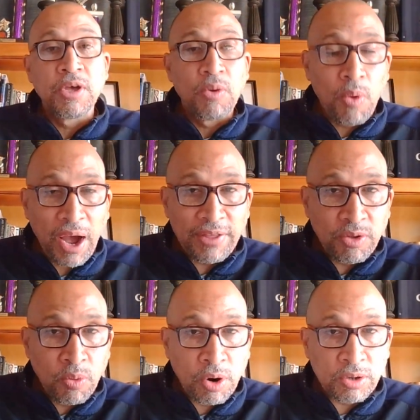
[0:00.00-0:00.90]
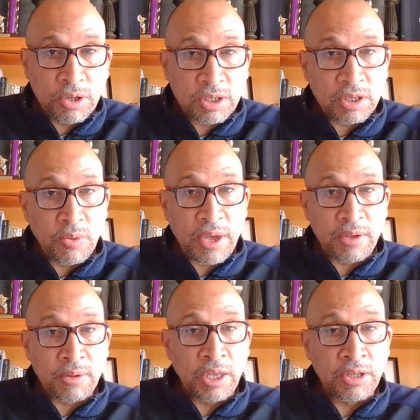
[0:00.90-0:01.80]
why the world looks the way
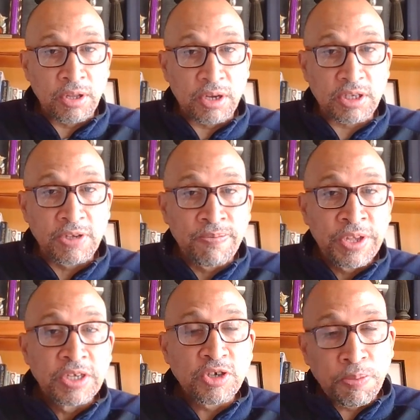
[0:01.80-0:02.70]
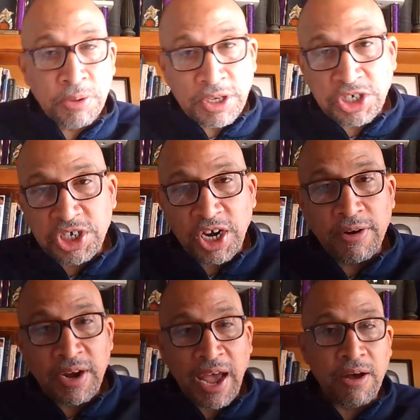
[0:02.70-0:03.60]
it looks. So please share
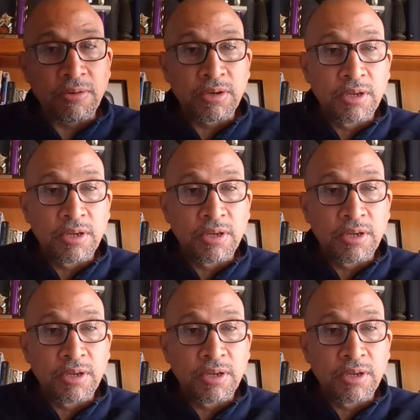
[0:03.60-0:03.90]
it out.